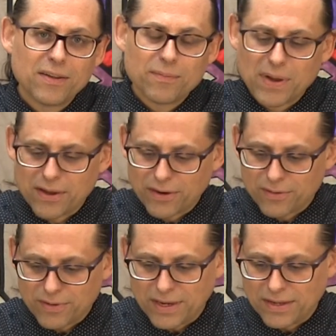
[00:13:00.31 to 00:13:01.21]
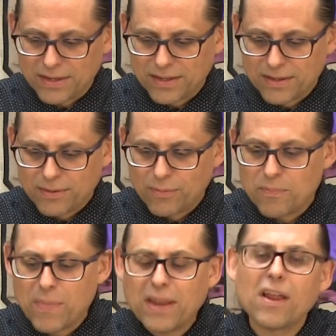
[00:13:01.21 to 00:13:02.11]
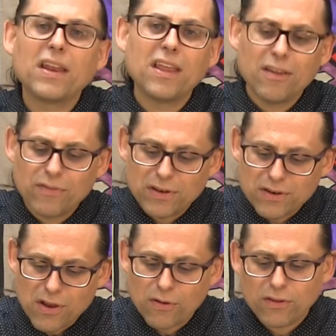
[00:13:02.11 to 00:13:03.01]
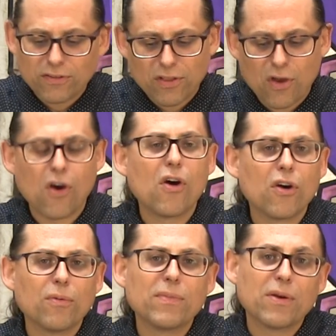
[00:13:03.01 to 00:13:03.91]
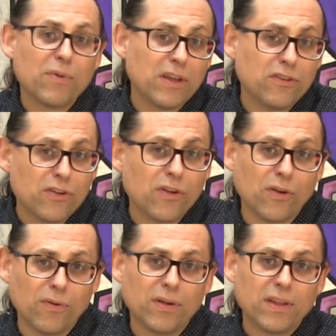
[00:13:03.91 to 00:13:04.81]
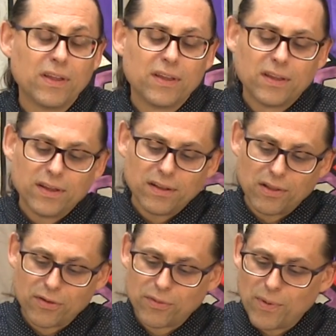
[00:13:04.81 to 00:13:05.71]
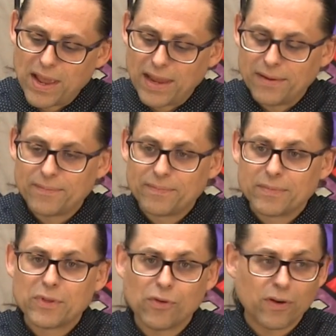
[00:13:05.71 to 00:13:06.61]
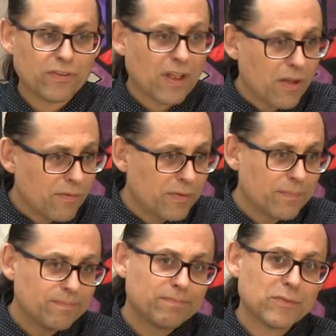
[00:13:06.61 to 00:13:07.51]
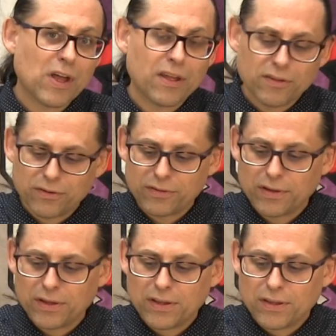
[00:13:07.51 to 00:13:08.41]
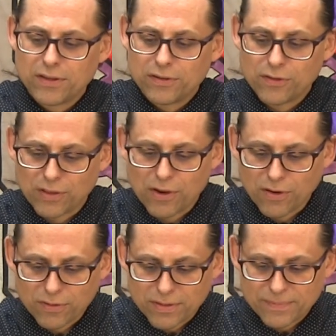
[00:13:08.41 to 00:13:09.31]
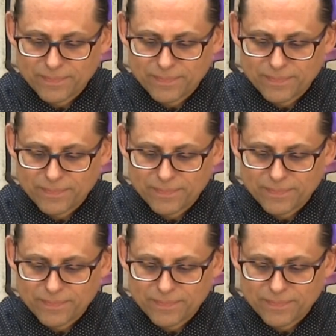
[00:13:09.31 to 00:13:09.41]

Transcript: by our greed, we may not even notice the harm that we do along the way to ourselves, to others, to the earth.